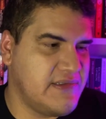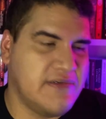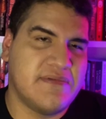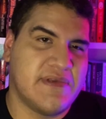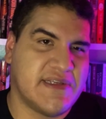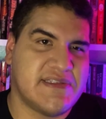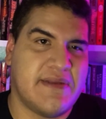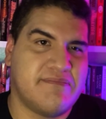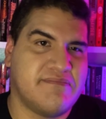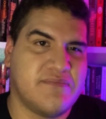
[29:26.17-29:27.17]
you know, like I
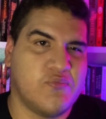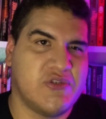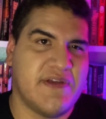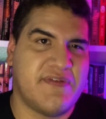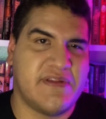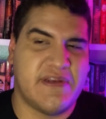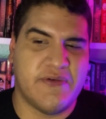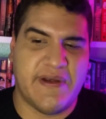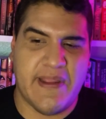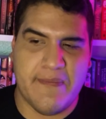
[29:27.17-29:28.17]
said, we'll definitely
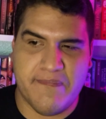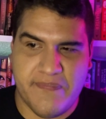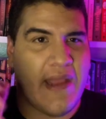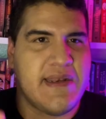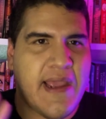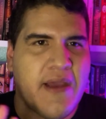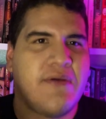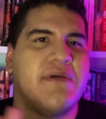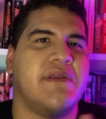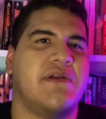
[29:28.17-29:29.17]
do it again. And
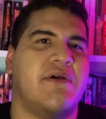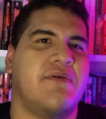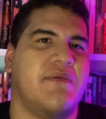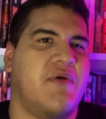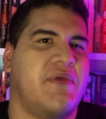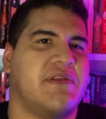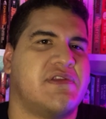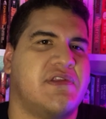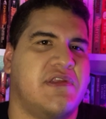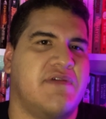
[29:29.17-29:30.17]
now, you know, the moment
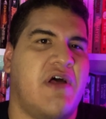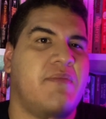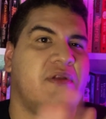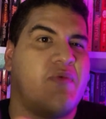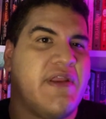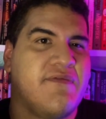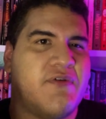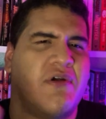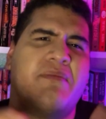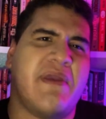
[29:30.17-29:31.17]
you've all been waiting
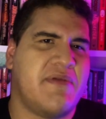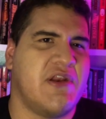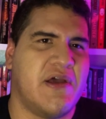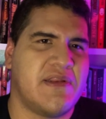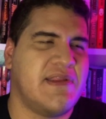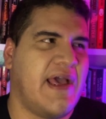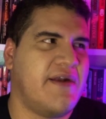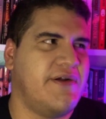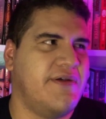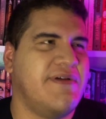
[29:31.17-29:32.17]
for, or maybe not,
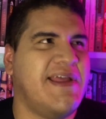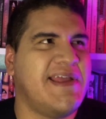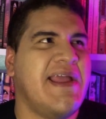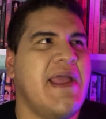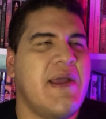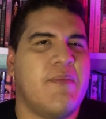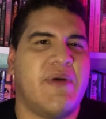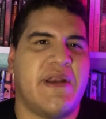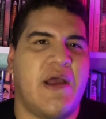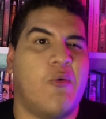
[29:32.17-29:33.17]
I don't know.
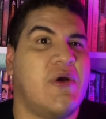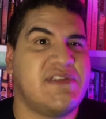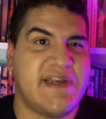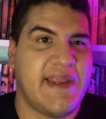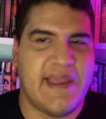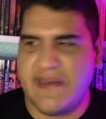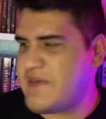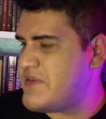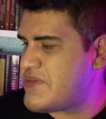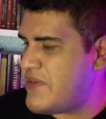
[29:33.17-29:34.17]
But what did I get?
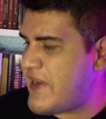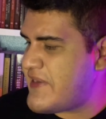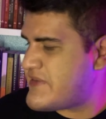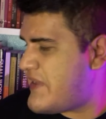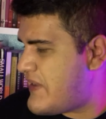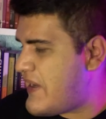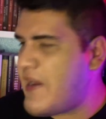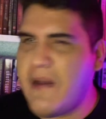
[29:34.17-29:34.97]
So like I said,